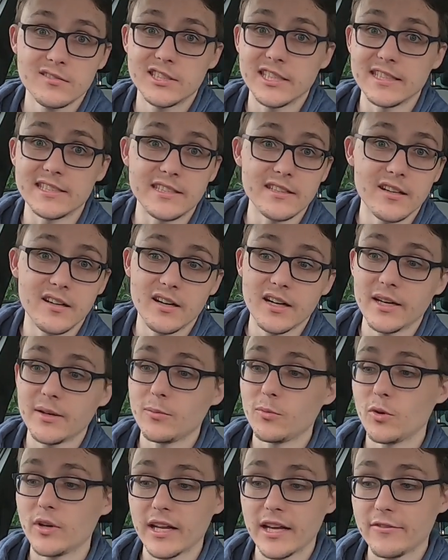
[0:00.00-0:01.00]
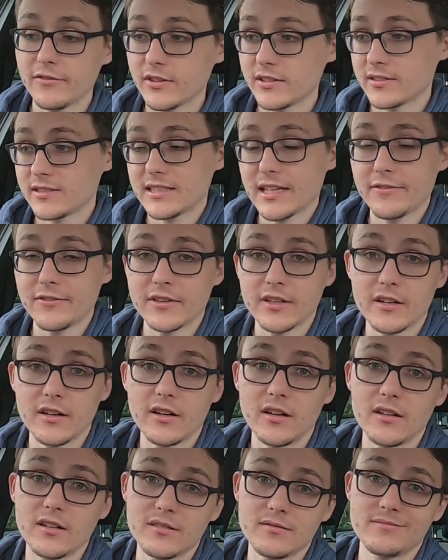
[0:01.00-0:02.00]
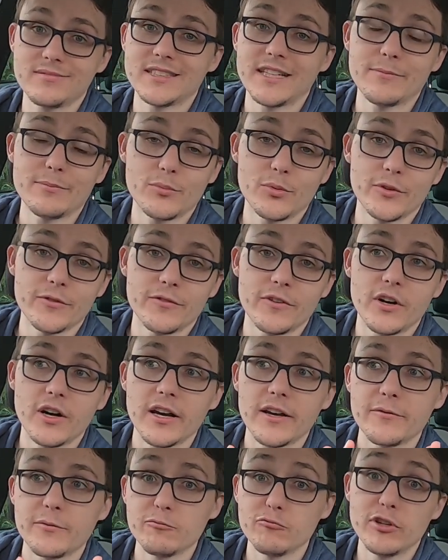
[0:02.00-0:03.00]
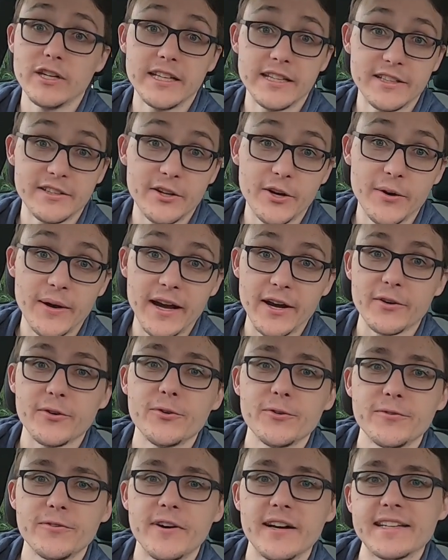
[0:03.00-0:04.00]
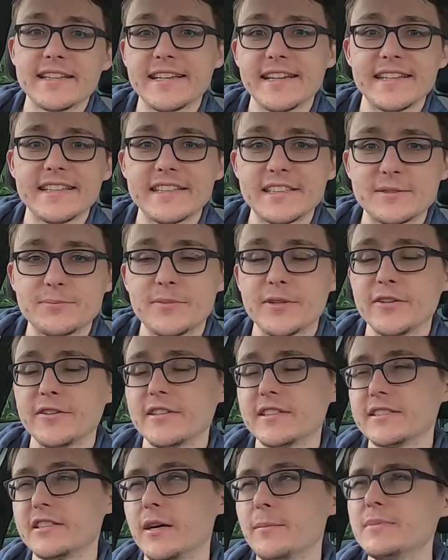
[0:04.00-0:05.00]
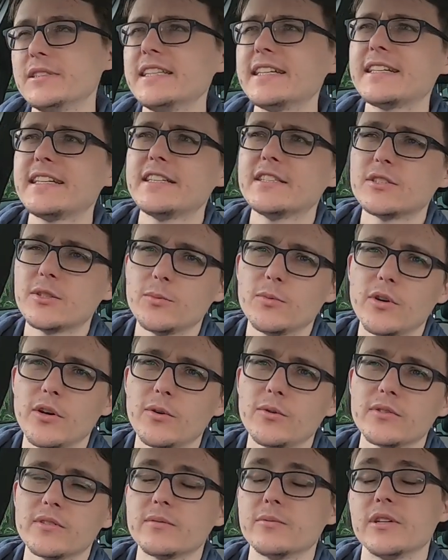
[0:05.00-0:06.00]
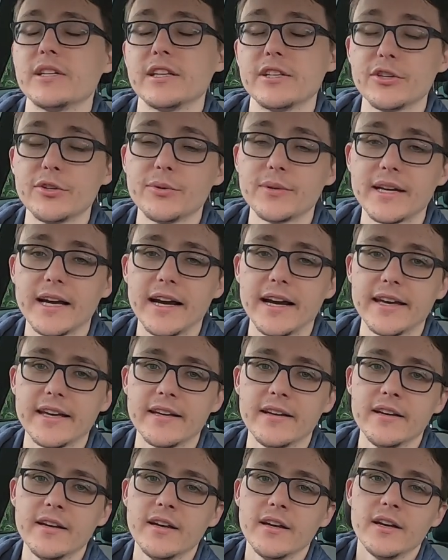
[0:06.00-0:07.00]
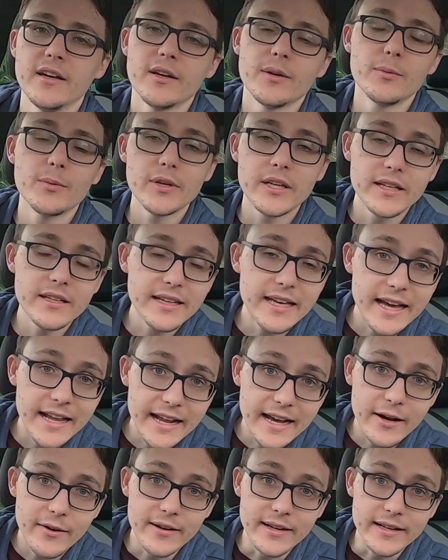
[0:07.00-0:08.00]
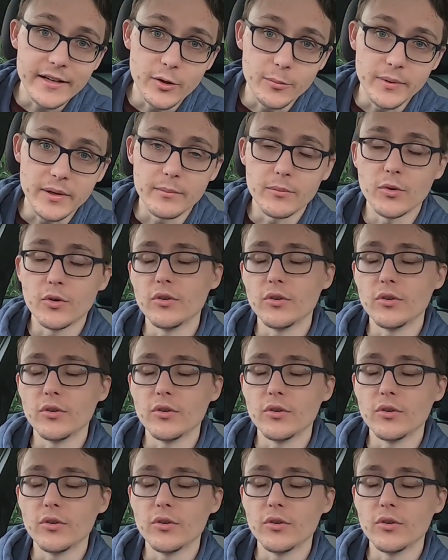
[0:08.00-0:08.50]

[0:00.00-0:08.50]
GTI, whatever, 7R, 7.5. Really know how you're finding it at this period of time, particularly as the world, we're in the UK, we can get out a little bit